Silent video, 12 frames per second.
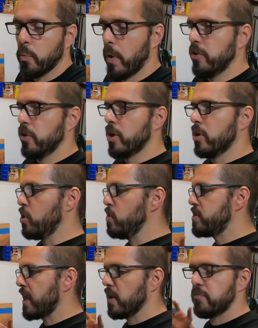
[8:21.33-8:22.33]
And whether you're
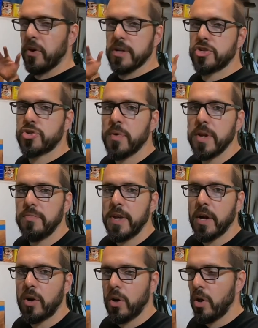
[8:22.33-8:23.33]
using it for a street
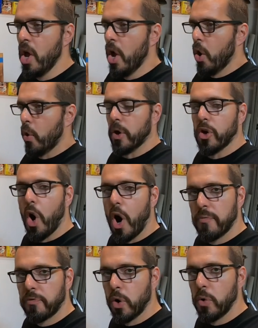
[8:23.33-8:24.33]
vehicle or an
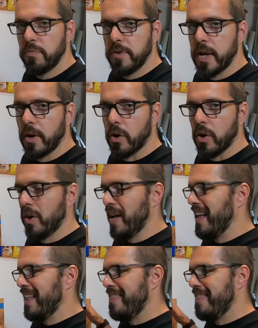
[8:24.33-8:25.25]
off-road vehicle,